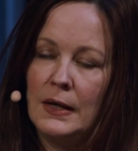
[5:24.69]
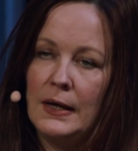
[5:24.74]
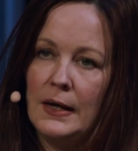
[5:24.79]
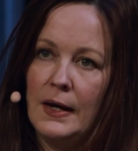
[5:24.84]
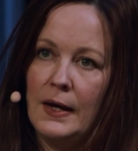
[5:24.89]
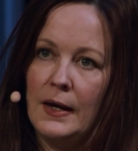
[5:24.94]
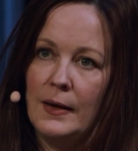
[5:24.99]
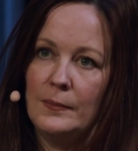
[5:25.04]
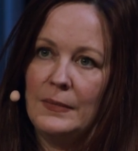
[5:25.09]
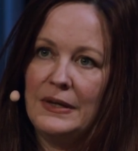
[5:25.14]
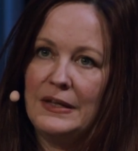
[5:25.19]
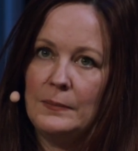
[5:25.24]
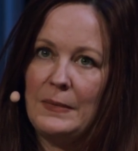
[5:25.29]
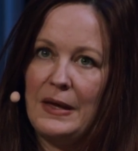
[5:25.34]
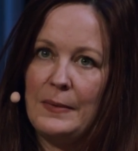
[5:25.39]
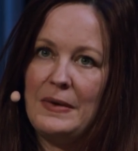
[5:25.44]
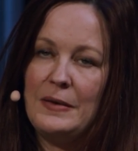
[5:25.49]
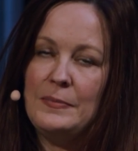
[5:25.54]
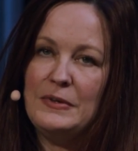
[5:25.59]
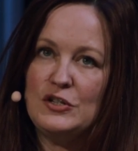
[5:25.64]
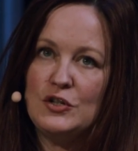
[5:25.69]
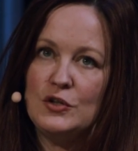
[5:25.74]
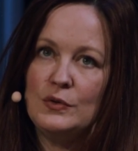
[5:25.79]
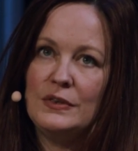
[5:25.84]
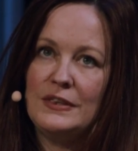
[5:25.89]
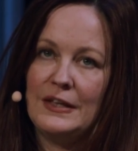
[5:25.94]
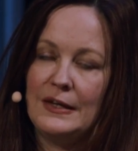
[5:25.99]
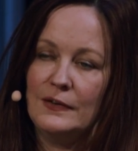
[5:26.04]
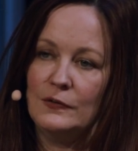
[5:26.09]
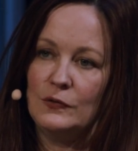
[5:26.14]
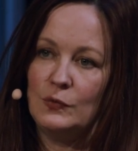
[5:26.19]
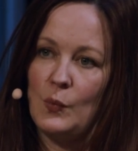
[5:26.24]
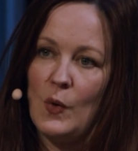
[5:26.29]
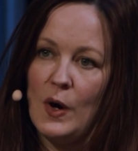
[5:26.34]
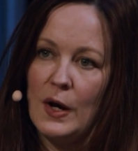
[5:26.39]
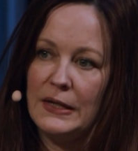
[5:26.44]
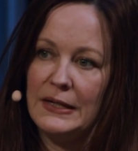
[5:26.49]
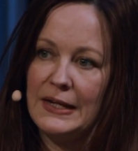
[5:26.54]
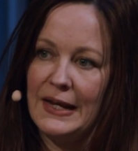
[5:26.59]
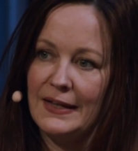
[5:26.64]
it may be two things.
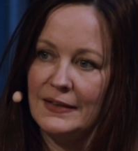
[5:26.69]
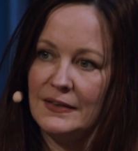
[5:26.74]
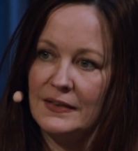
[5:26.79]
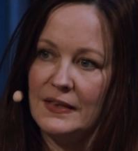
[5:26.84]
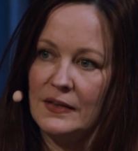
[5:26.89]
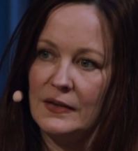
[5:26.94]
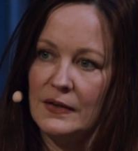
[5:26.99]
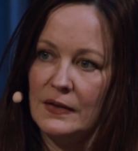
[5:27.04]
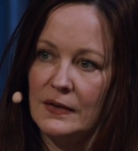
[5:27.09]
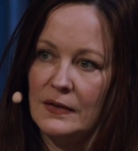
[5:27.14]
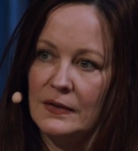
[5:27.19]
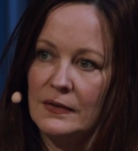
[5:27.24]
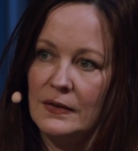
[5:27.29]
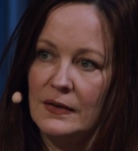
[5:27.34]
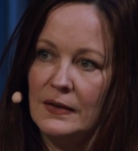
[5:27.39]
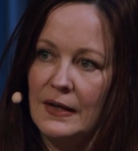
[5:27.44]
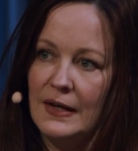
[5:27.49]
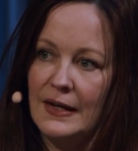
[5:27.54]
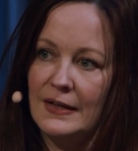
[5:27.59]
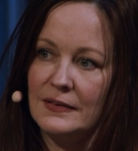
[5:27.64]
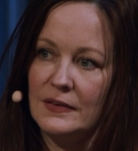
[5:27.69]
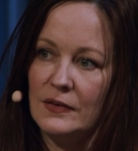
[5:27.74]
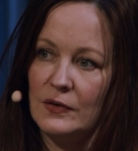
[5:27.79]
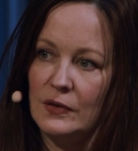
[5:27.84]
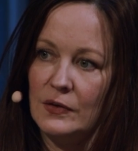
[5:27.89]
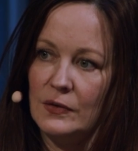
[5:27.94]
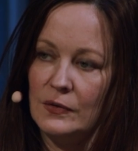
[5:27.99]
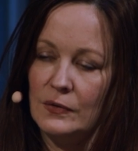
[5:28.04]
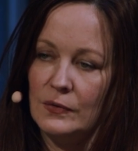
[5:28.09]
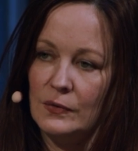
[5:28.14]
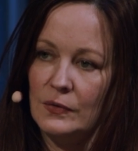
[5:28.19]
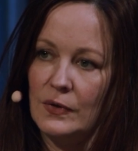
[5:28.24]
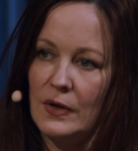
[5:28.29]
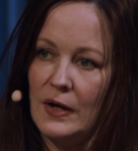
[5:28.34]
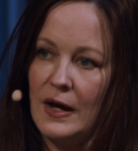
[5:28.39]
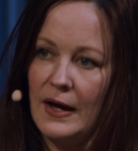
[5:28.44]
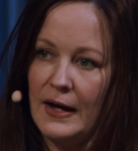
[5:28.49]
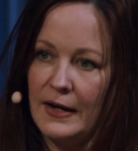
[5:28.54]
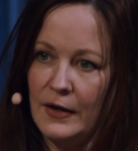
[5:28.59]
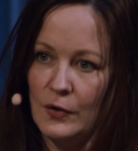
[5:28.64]
One, at the
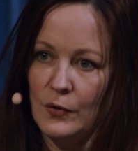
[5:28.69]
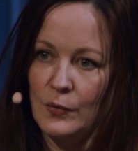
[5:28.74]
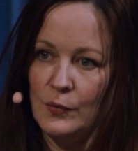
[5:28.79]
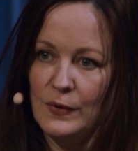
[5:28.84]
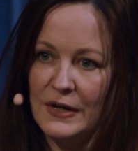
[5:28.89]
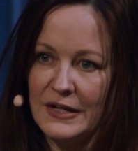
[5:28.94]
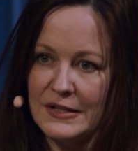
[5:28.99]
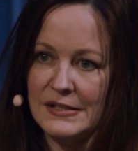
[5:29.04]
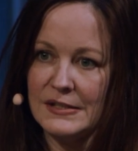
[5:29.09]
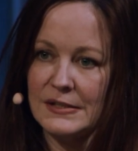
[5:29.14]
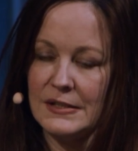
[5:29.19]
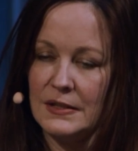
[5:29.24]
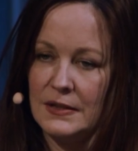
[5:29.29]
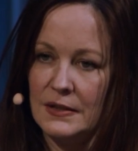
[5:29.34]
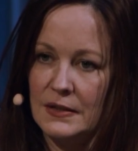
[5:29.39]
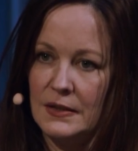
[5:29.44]
higher risk